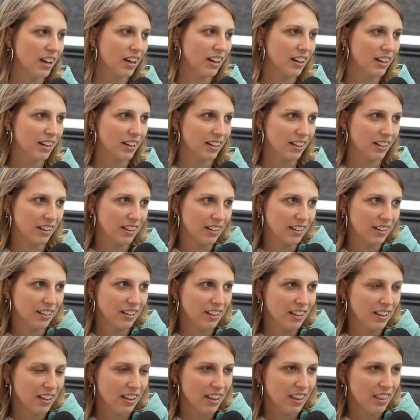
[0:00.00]
And
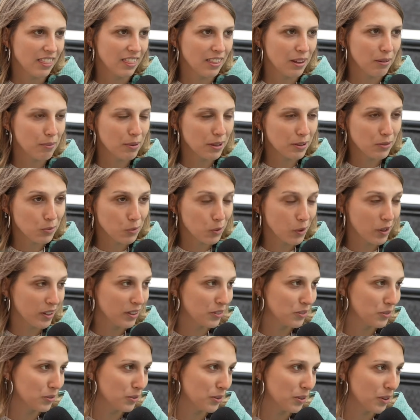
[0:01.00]
the best
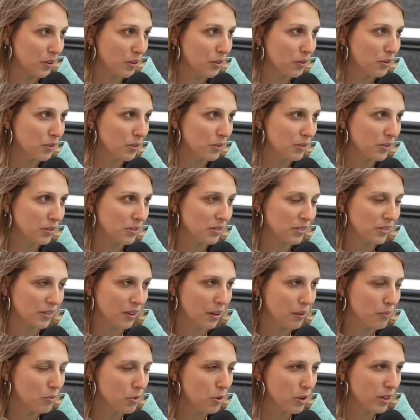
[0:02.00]
way to know
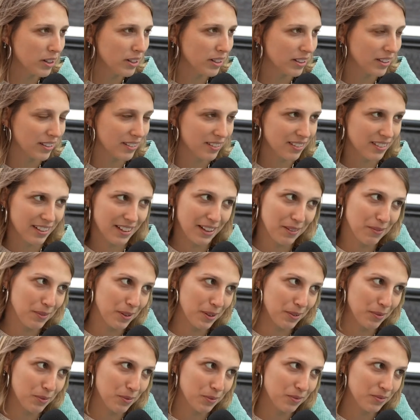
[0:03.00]
someone is
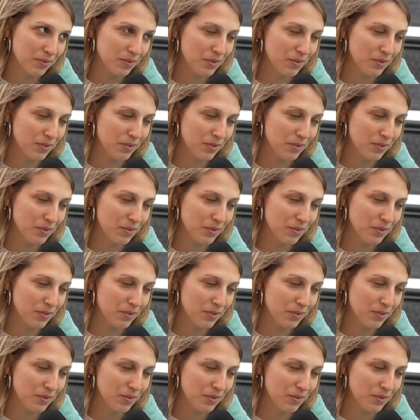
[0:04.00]
living